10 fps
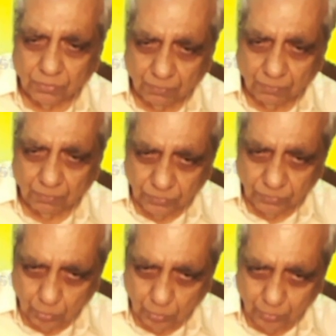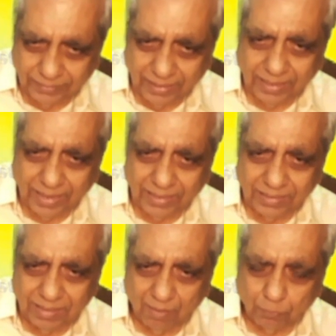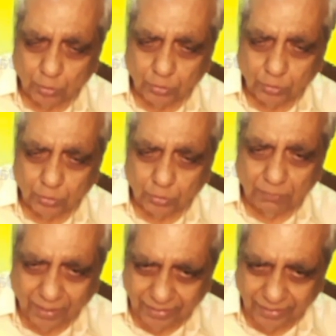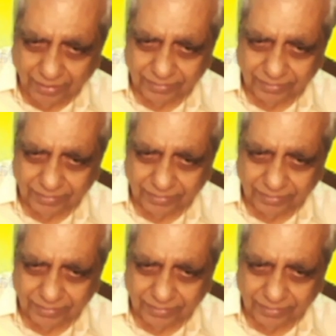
so that they can proceed further